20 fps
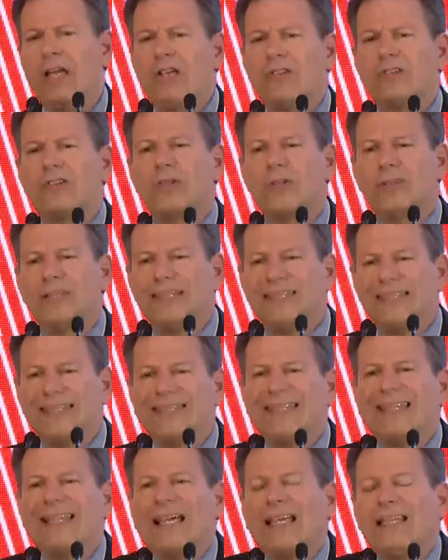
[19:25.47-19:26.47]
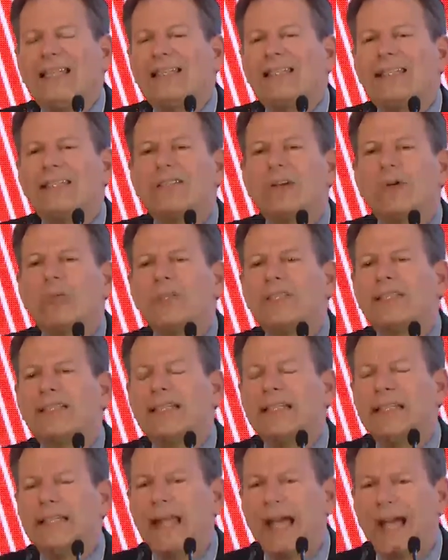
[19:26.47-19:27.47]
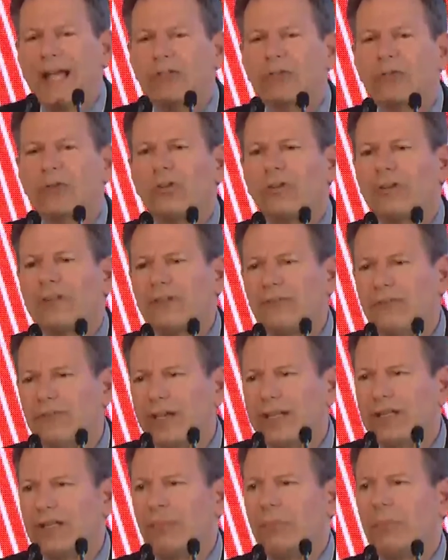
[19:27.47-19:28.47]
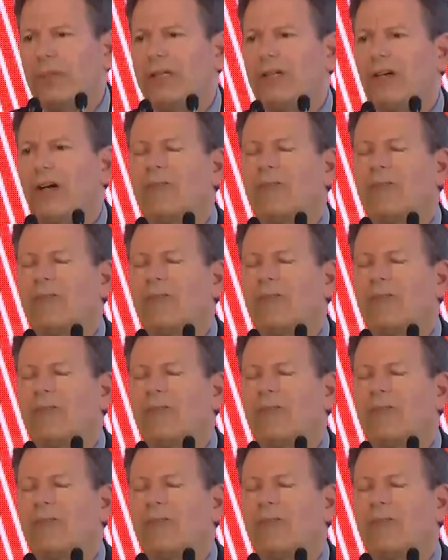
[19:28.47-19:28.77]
So this is, a, this is almost a natural development